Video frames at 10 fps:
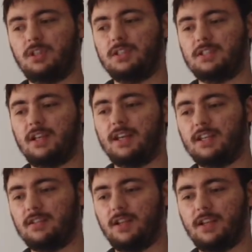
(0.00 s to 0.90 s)
his,
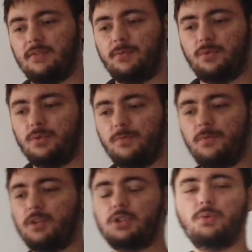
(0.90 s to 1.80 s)
like, for the
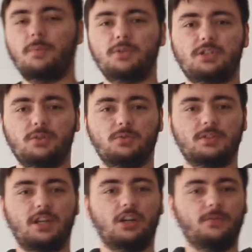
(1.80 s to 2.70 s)
first two
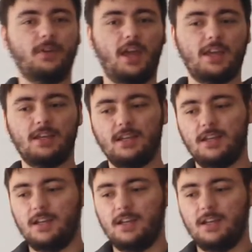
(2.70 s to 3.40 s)
episodes, kind of a